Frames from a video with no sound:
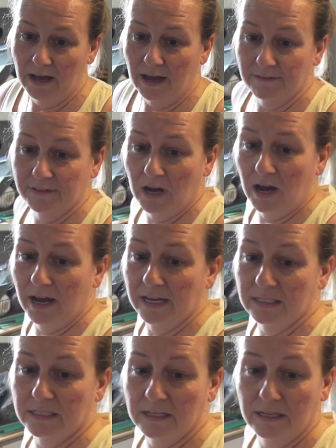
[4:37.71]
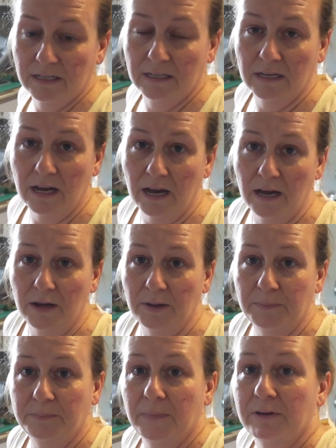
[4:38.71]
I've got
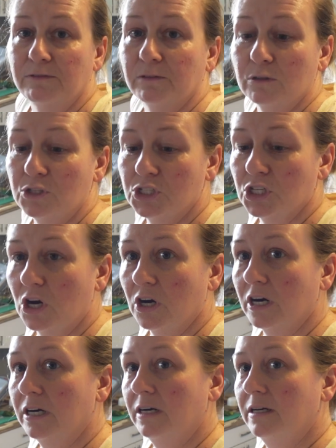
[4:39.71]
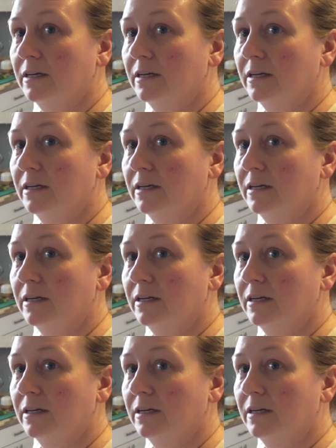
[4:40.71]
my first jar.